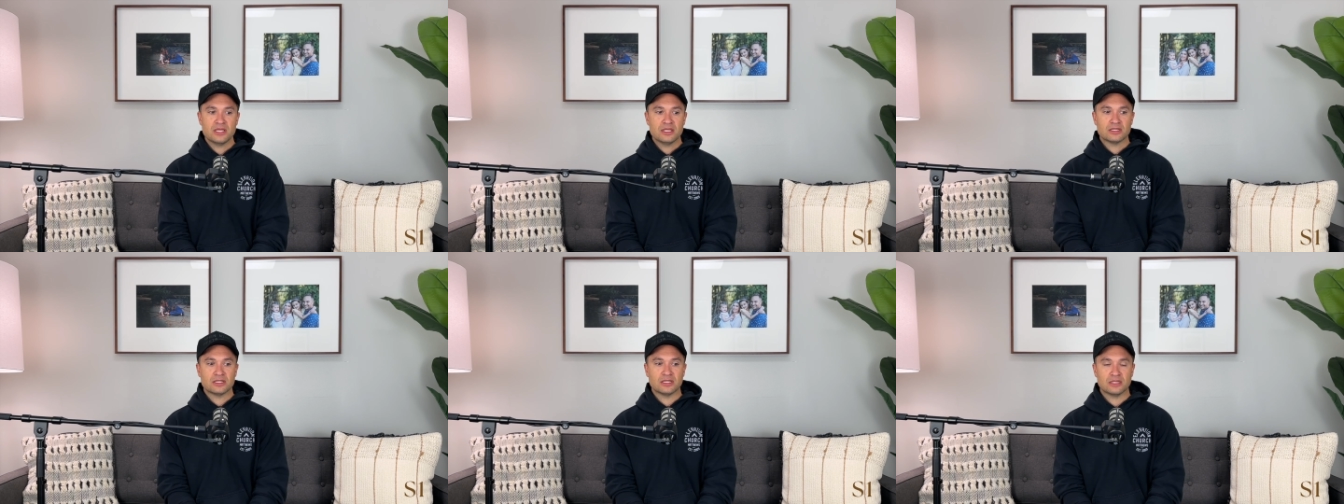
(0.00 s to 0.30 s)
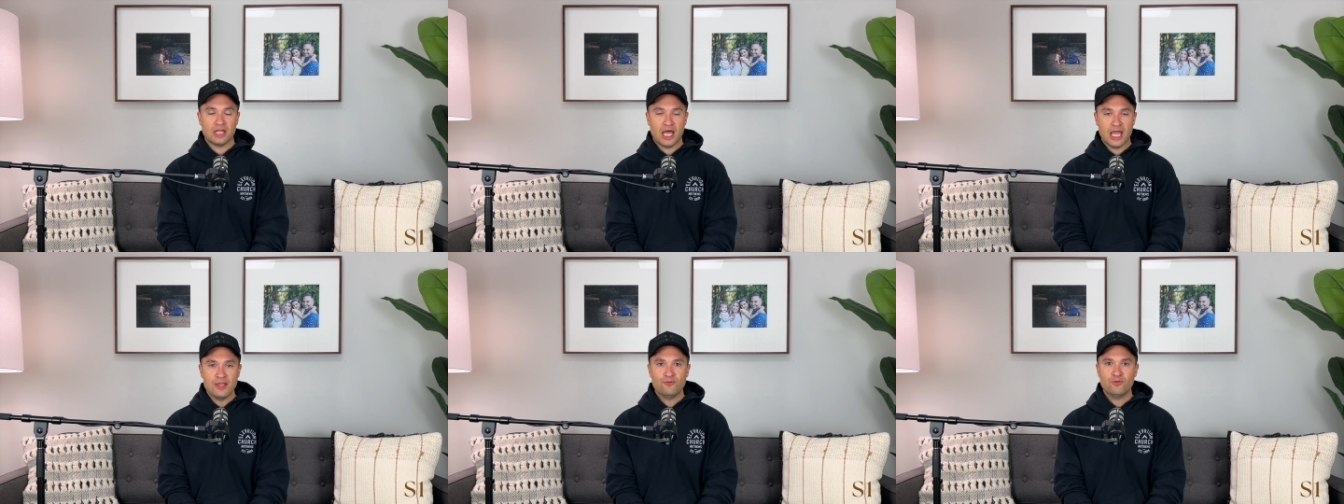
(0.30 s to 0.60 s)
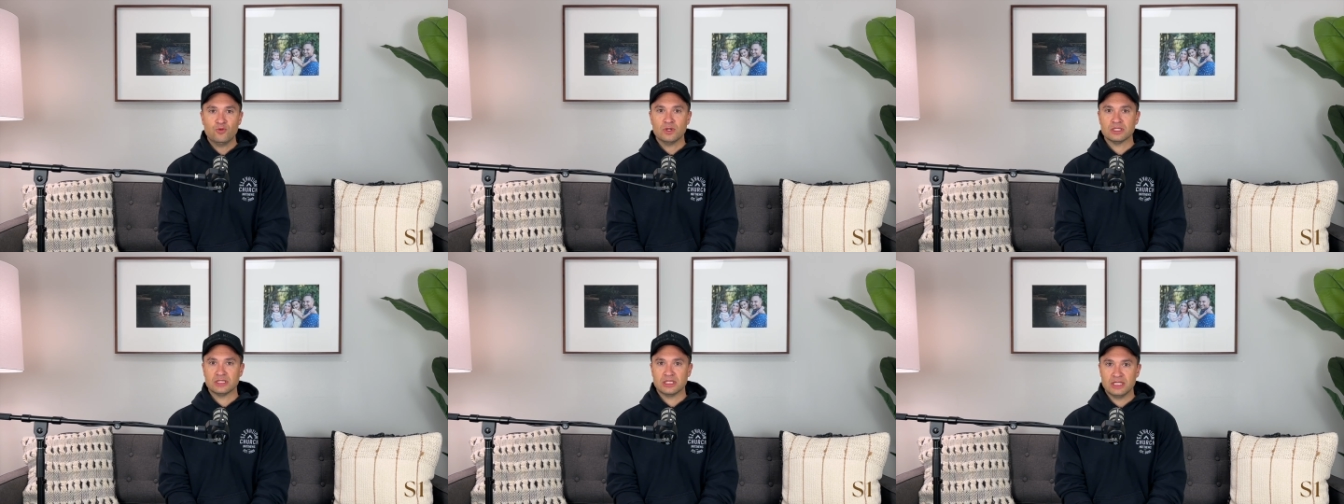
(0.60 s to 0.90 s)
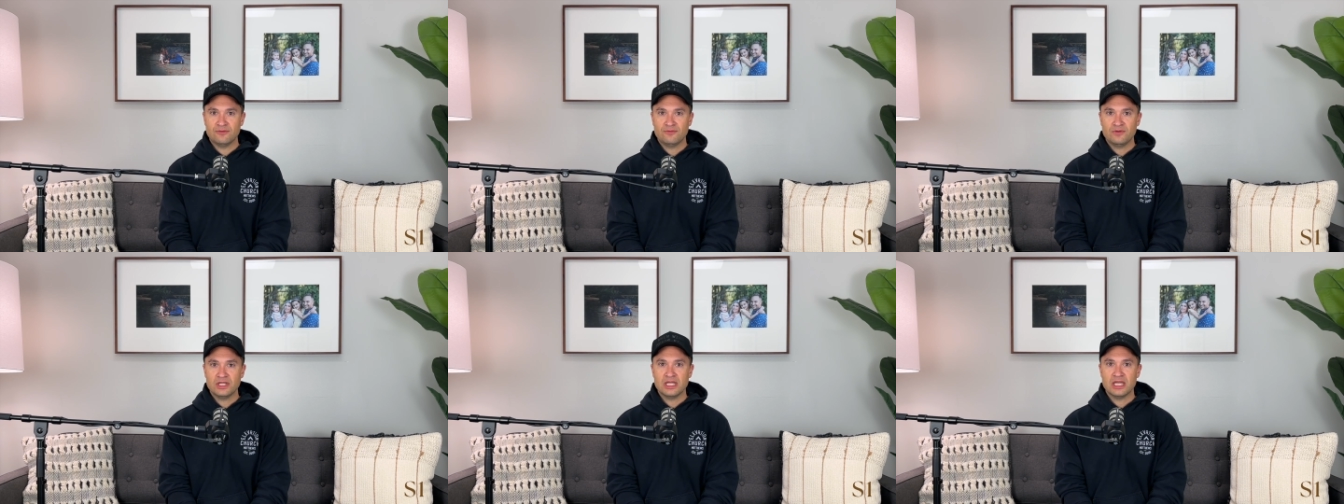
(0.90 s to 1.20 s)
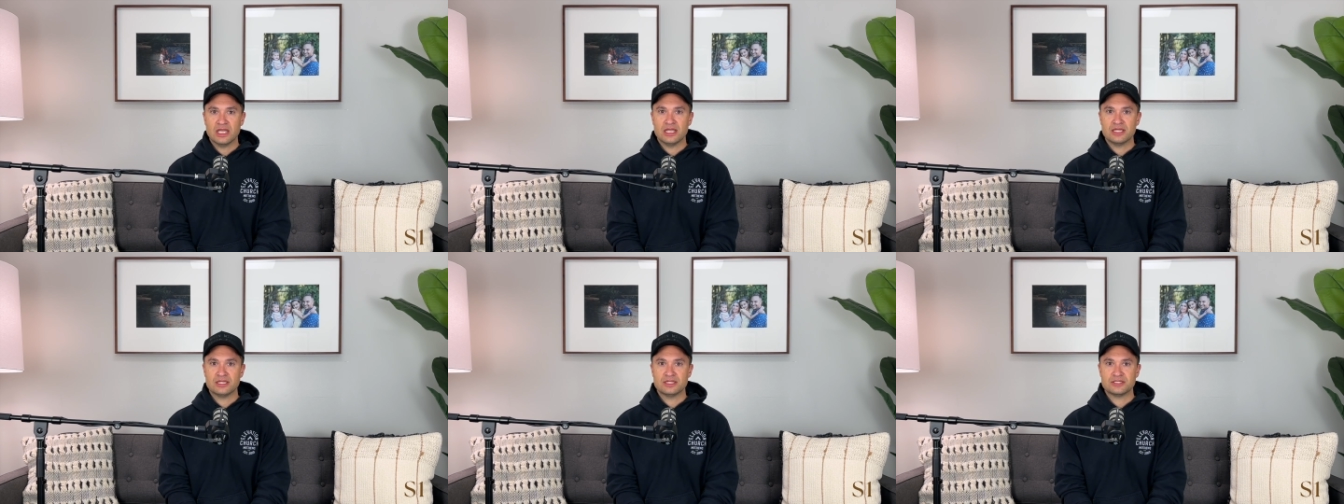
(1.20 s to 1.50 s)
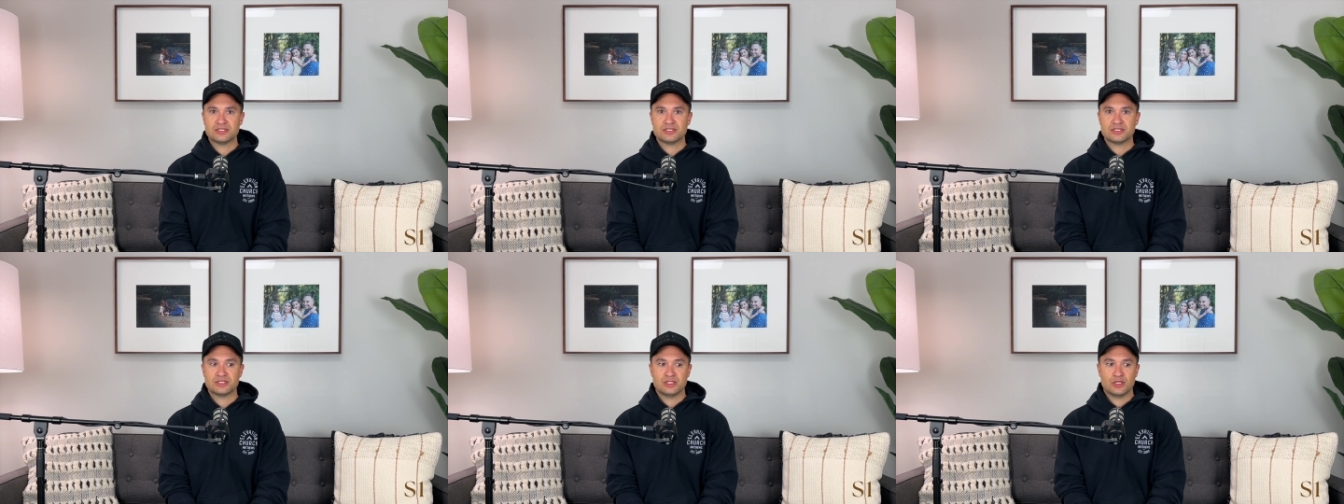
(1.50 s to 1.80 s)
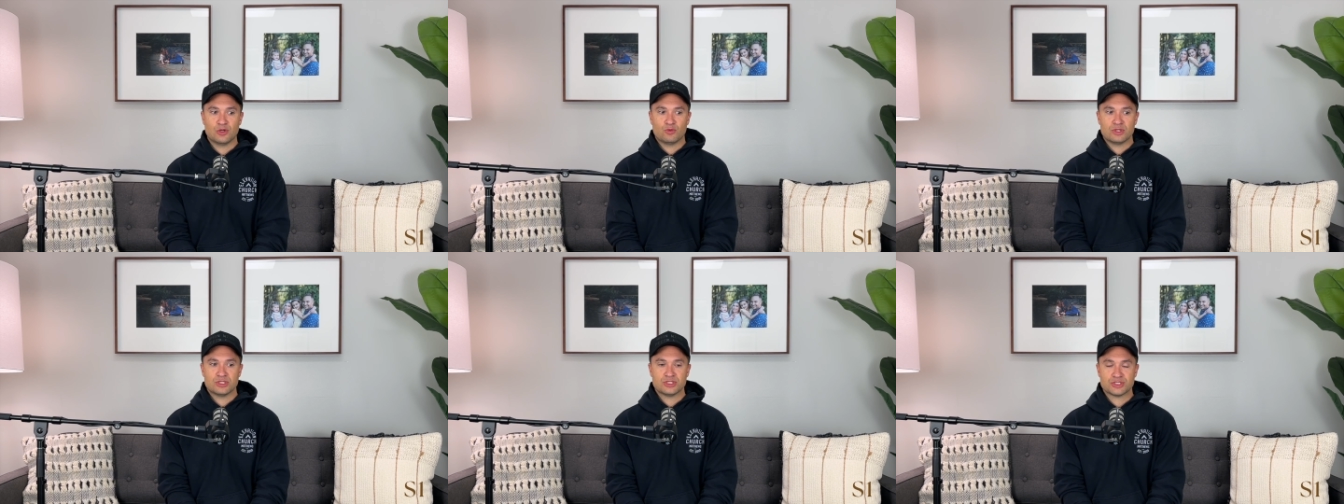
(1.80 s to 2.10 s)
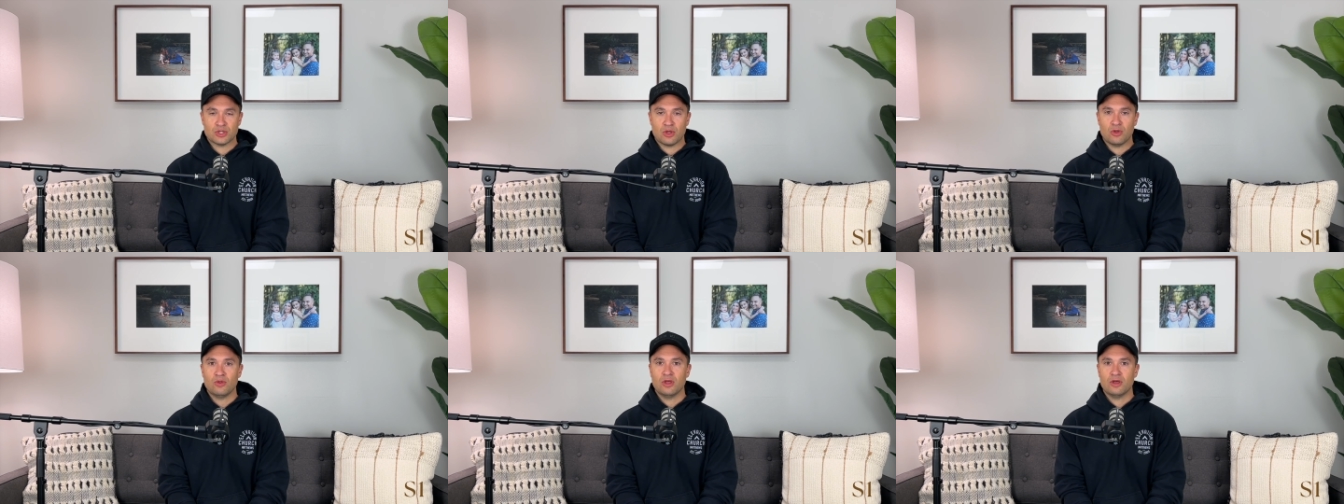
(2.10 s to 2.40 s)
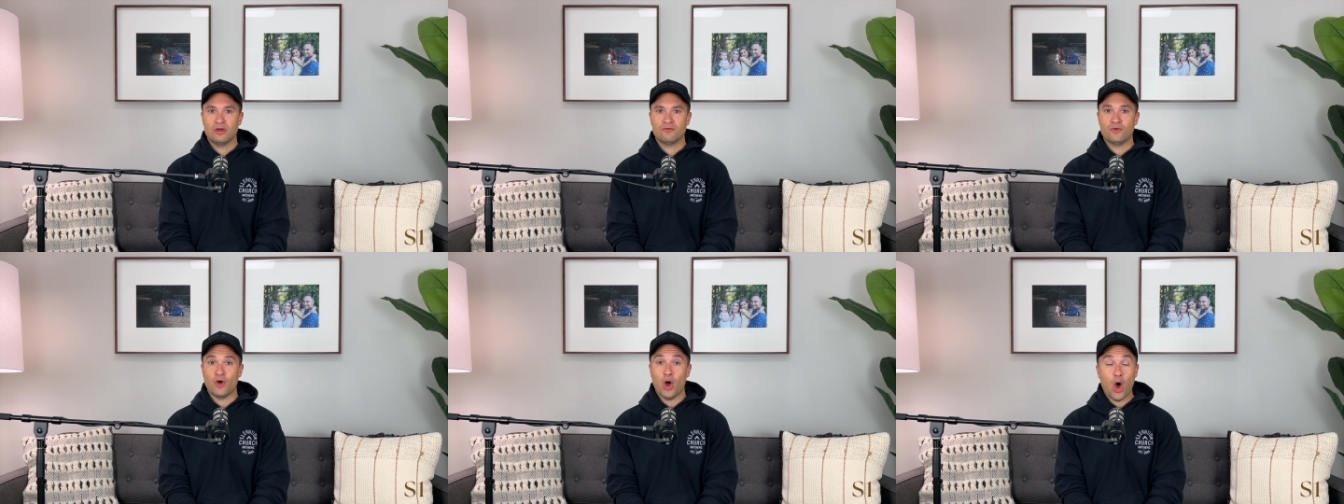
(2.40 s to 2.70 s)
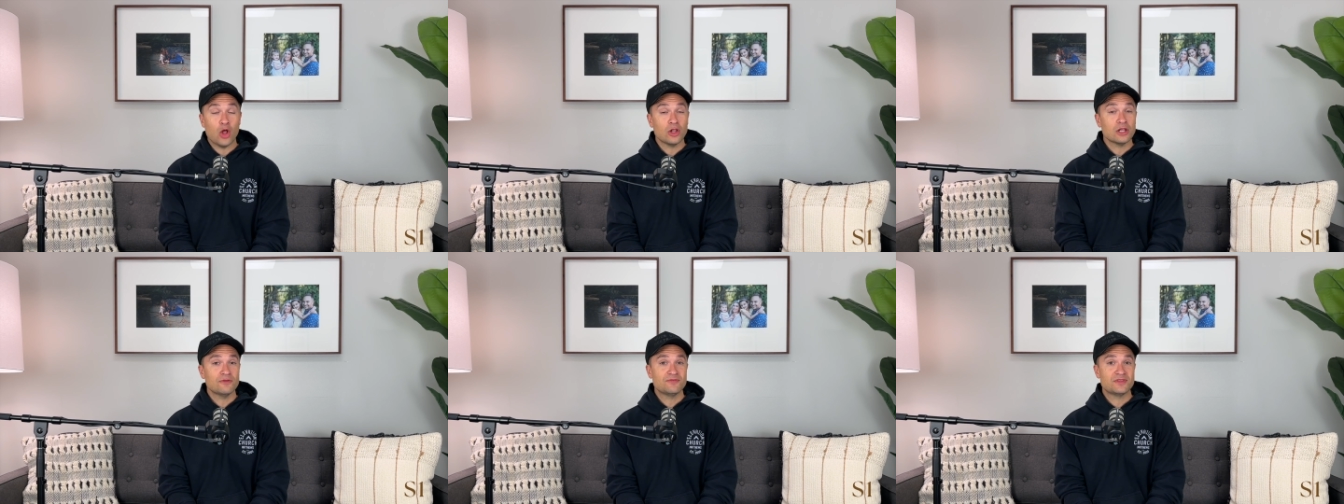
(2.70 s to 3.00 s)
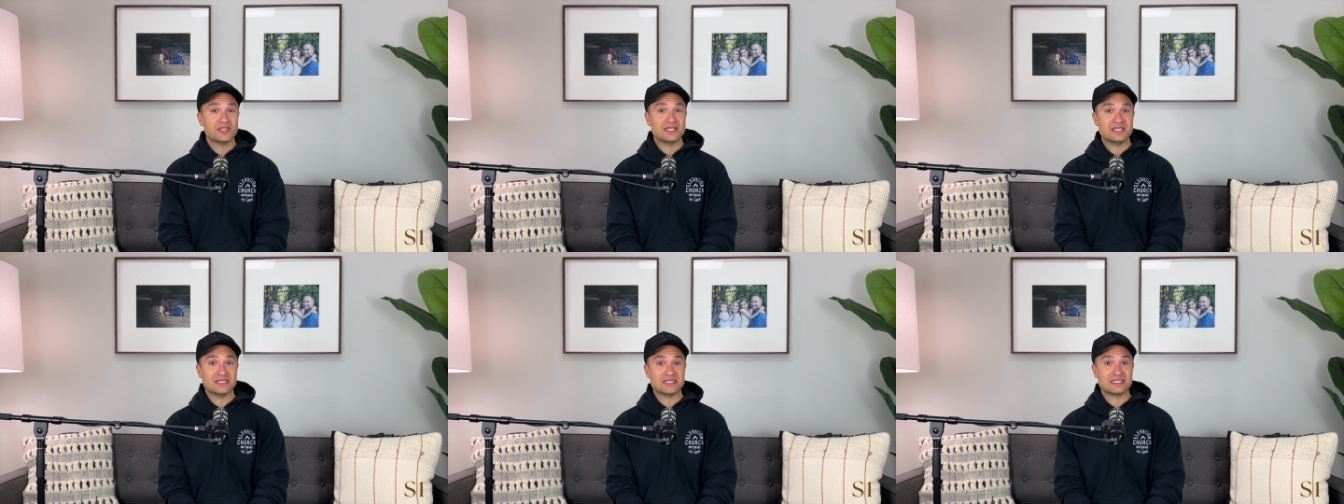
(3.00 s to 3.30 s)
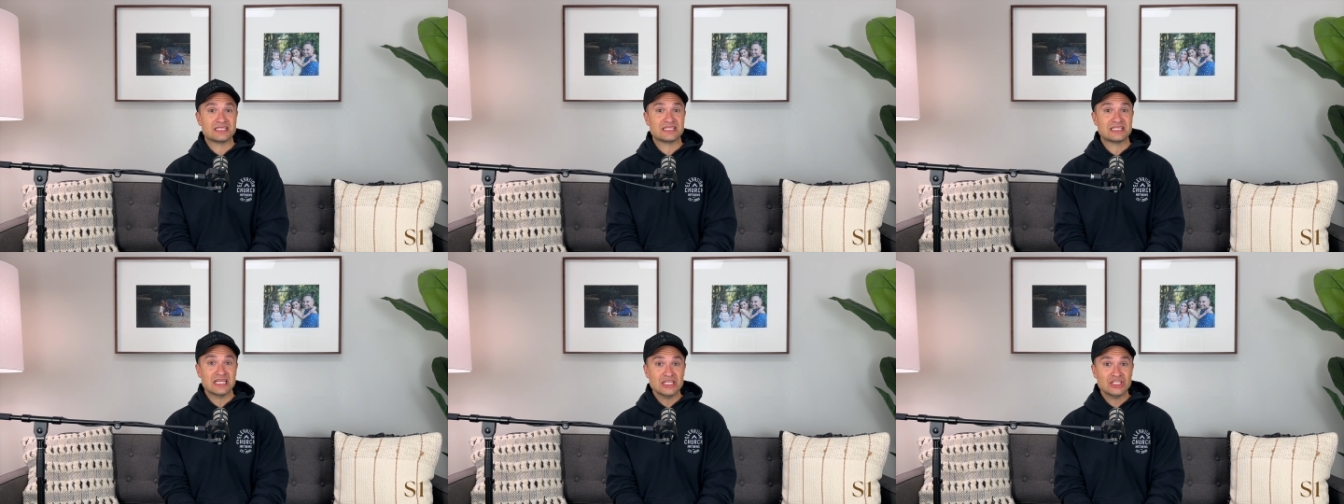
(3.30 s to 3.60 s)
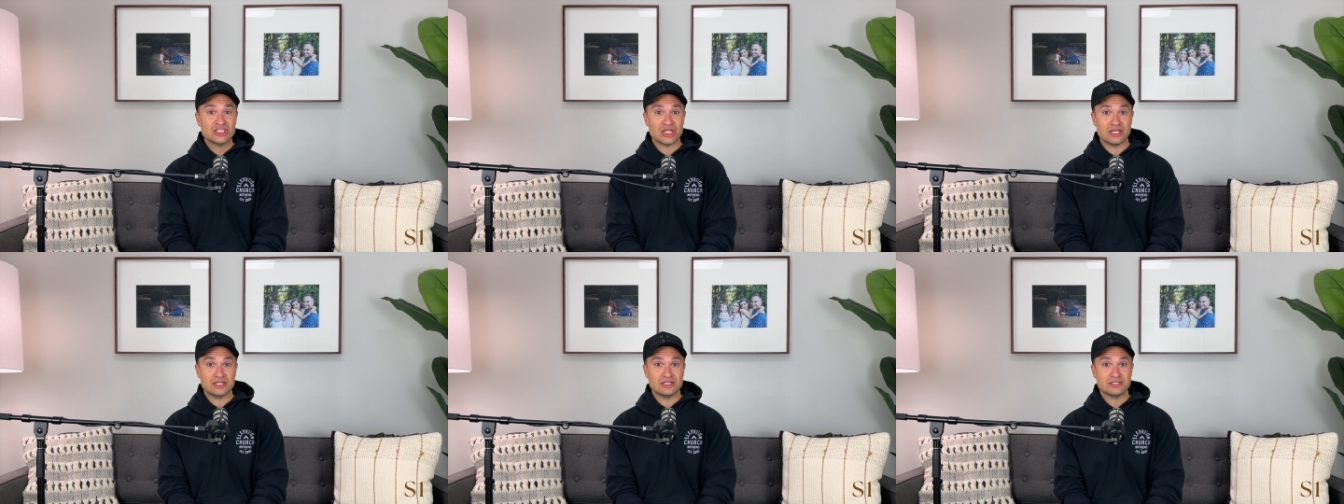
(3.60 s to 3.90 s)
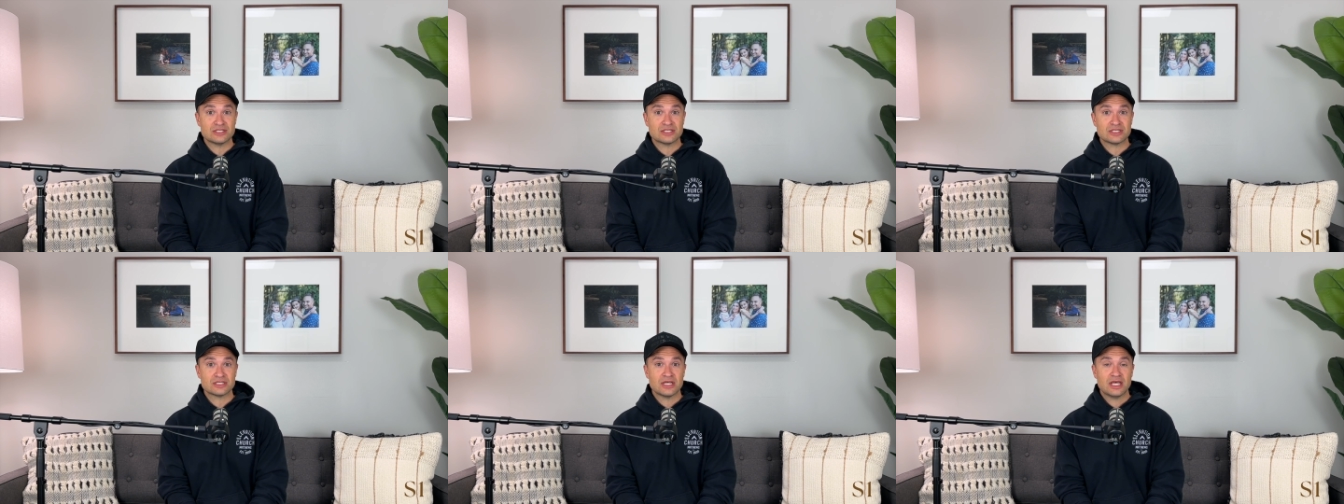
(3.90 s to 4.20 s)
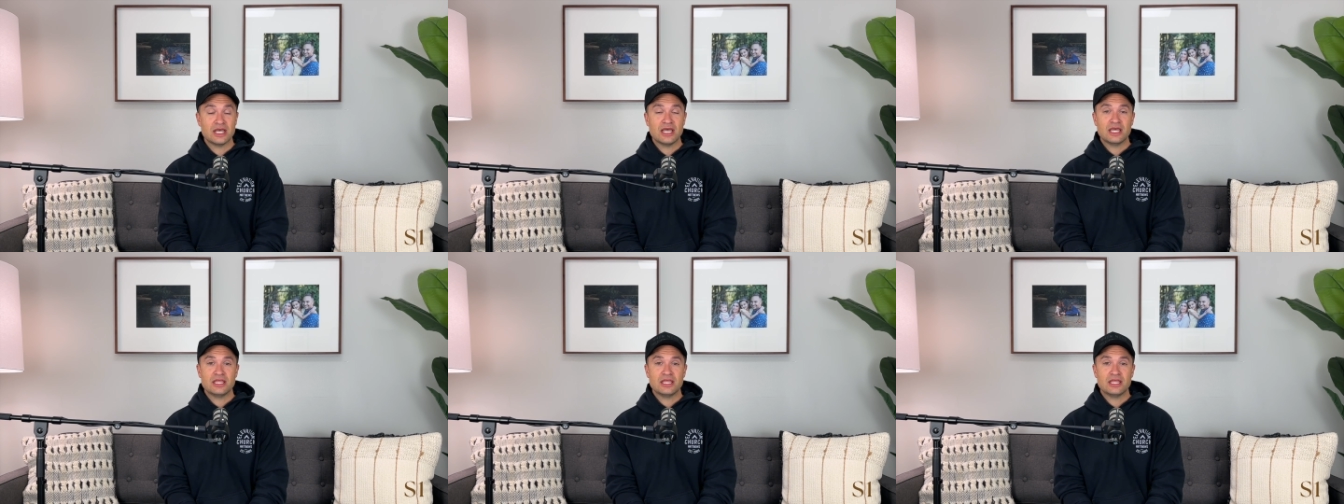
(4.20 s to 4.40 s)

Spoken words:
the life we're living is the result of all of the decisions